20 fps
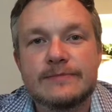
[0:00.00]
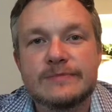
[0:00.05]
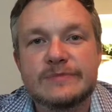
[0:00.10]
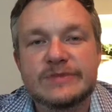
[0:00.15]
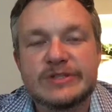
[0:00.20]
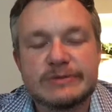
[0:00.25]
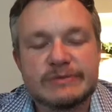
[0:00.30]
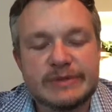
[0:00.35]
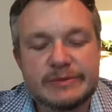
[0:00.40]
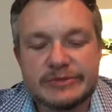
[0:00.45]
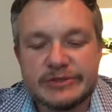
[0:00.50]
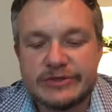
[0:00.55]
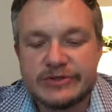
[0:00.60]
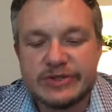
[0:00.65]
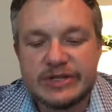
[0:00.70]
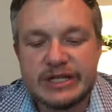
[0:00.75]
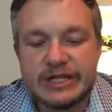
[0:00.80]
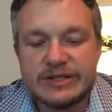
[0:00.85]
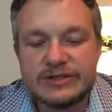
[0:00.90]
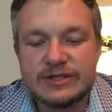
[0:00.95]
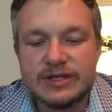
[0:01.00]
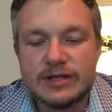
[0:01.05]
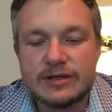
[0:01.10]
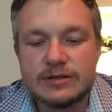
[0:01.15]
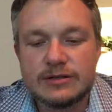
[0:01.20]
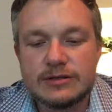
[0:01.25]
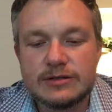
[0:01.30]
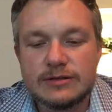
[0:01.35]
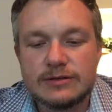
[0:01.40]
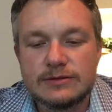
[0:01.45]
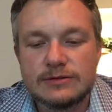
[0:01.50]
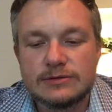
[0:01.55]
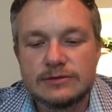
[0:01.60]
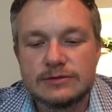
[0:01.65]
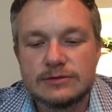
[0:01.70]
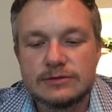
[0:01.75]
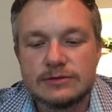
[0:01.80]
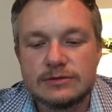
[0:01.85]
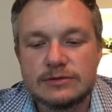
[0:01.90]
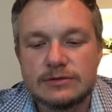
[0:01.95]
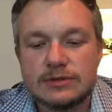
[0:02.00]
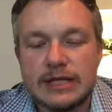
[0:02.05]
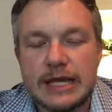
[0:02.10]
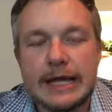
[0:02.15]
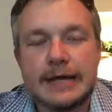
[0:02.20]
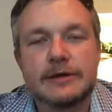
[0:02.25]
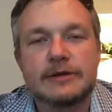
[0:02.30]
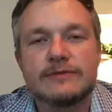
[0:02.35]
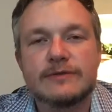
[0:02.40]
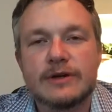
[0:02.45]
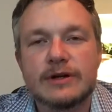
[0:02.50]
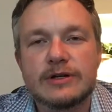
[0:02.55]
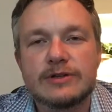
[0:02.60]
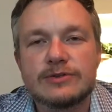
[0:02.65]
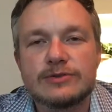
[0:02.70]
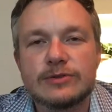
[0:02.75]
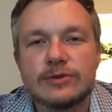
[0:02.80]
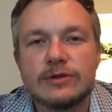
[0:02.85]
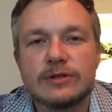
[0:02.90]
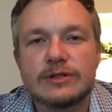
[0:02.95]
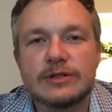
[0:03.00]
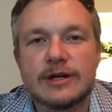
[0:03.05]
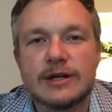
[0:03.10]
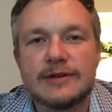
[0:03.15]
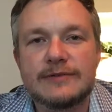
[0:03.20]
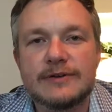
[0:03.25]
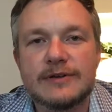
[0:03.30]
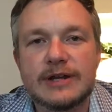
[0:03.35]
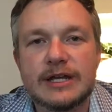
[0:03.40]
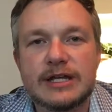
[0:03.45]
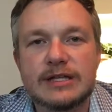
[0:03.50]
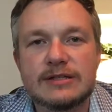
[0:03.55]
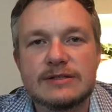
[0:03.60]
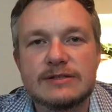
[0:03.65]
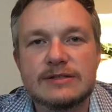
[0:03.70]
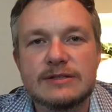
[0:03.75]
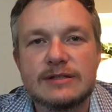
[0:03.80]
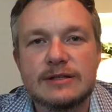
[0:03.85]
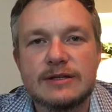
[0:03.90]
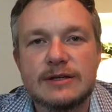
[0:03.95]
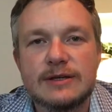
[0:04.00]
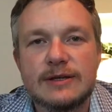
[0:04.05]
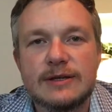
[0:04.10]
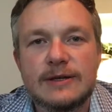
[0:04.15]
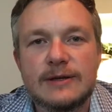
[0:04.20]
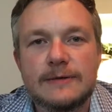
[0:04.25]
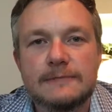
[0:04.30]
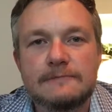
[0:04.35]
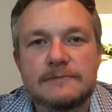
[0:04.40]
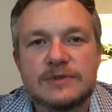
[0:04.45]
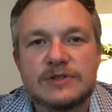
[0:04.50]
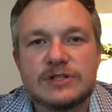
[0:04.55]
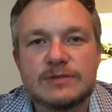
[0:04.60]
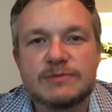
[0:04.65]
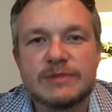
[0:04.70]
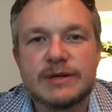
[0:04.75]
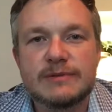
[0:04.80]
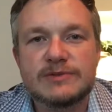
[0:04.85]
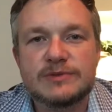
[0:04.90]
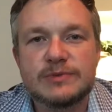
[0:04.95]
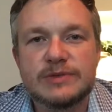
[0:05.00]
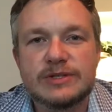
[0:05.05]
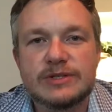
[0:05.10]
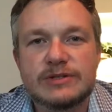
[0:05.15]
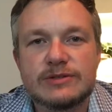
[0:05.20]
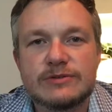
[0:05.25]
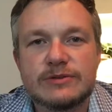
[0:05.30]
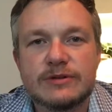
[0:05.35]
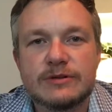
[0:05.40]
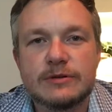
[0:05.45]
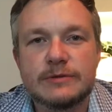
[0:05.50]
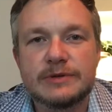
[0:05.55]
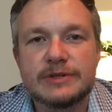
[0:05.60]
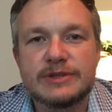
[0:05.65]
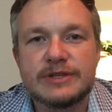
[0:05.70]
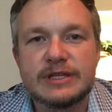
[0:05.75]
And sometimes there's things that are out of our control and out of our hands. And sometimes we struggle with